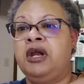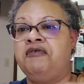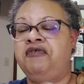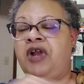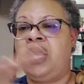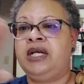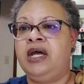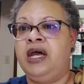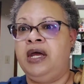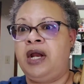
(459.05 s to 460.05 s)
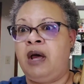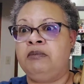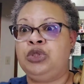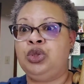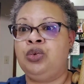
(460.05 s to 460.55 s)
butterfly done,
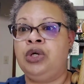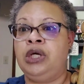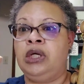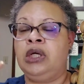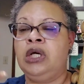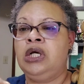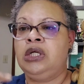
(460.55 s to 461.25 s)
I'm doing,